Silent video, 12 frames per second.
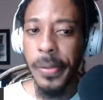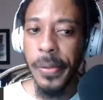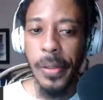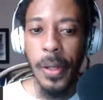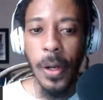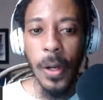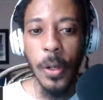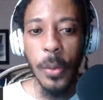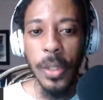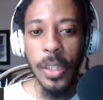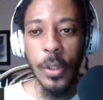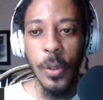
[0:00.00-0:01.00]
Y'all know
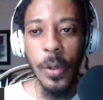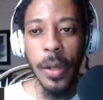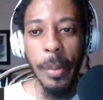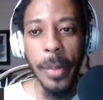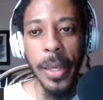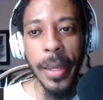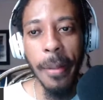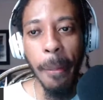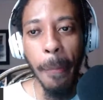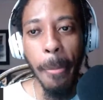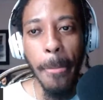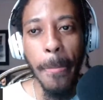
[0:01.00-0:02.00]
what to do. I mean,
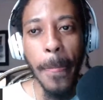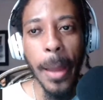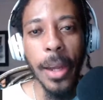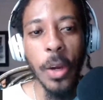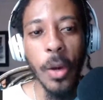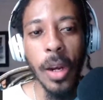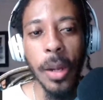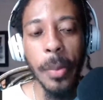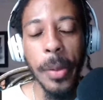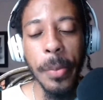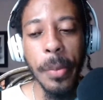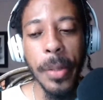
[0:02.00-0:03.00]
I know a lot of
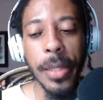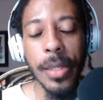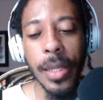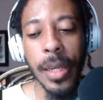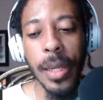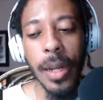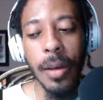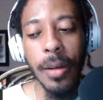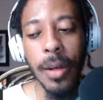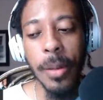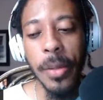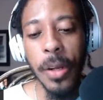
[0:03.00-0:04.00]
people have been saying, how
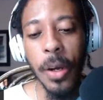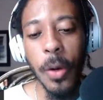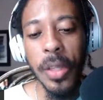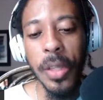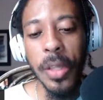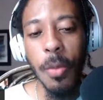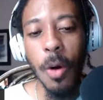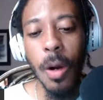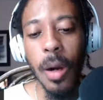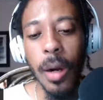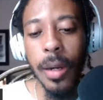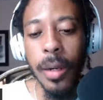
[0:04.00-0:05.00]
come, it's
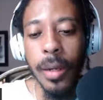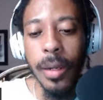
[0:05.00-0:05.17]
more